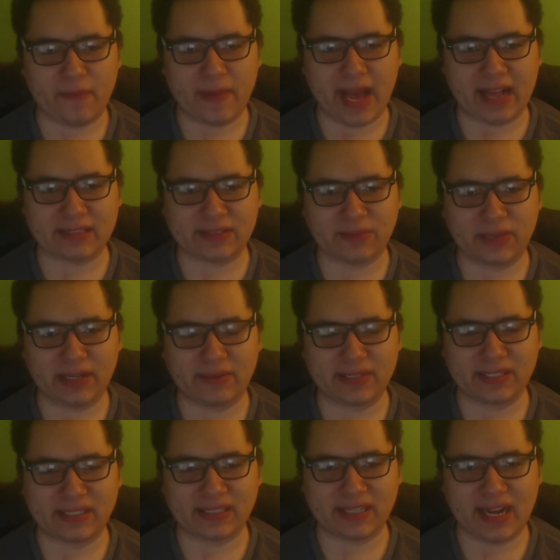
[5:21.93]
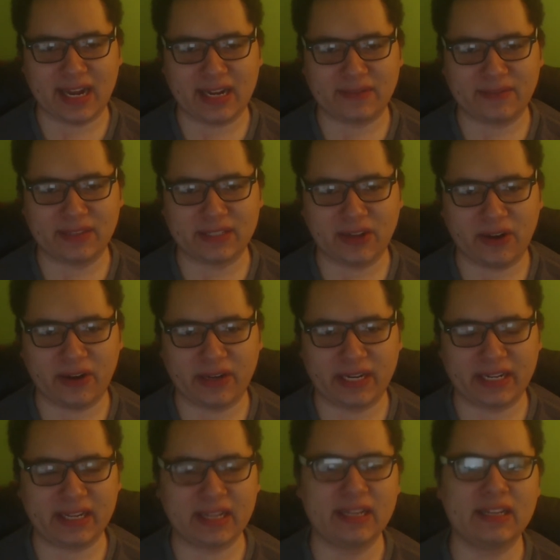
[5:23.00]
packs a week, which is kind of
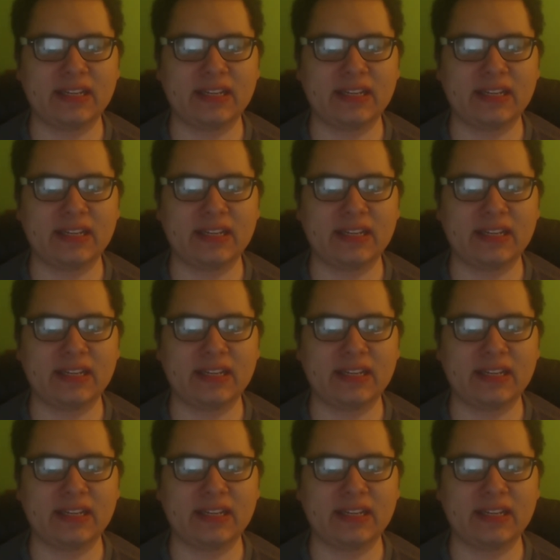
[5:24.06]
disheartening.